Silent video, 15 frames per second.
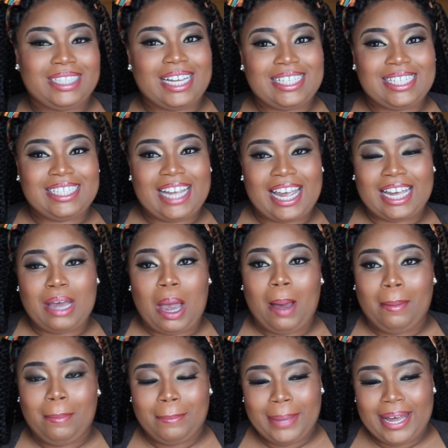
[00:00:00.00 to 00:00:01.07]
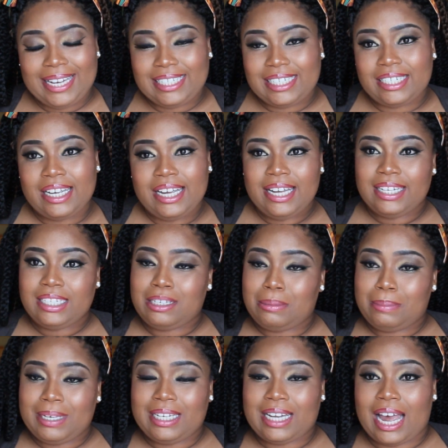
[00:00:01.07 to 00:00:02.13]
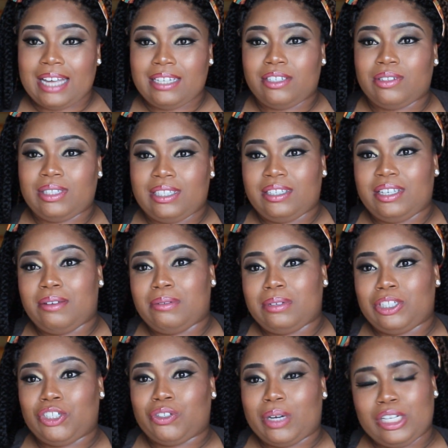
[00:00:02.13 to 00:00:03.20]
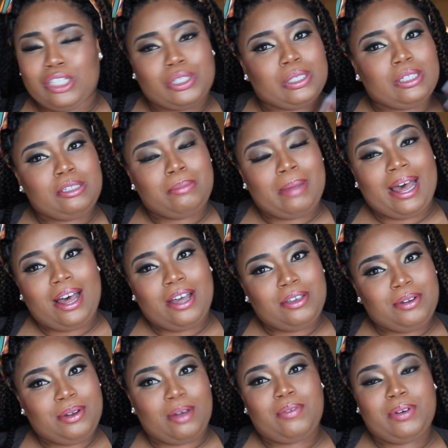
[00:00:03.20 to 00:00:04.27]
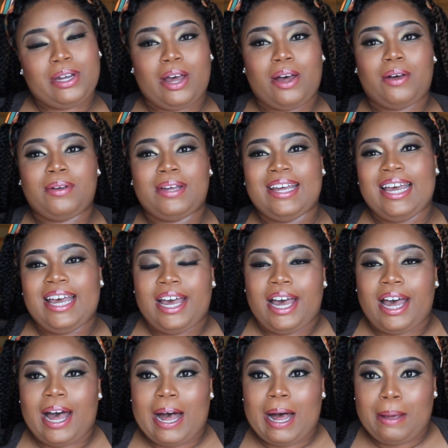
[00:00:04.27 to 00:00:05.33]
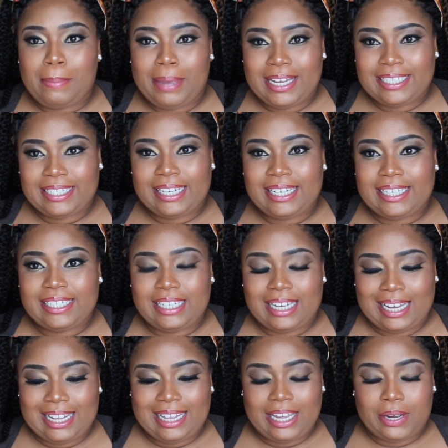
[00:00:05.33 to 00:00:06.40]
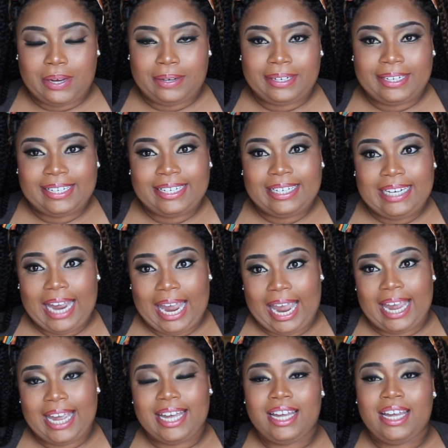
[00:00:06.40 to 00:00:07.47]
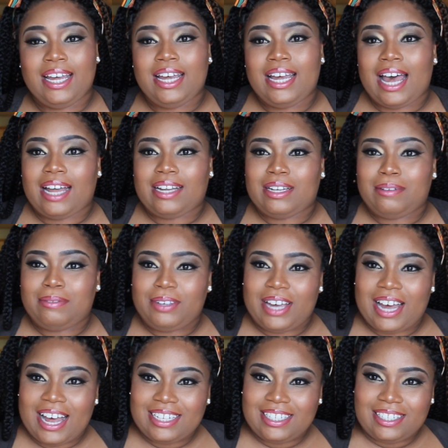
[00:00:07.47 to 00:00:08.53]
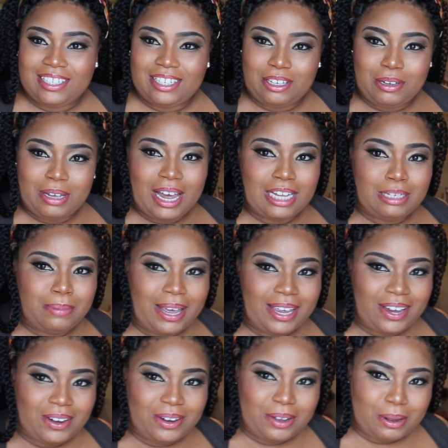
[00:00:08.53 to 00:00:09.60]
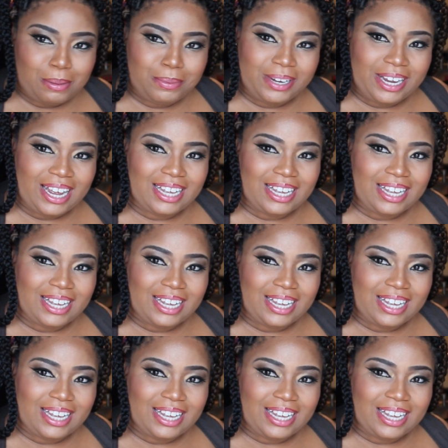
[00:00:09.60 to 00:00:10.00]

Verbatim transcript: Doesn't take much to be nicer to give a stranger a smile. You never know how it may change their day. I love you guys and see you guys back here in a couple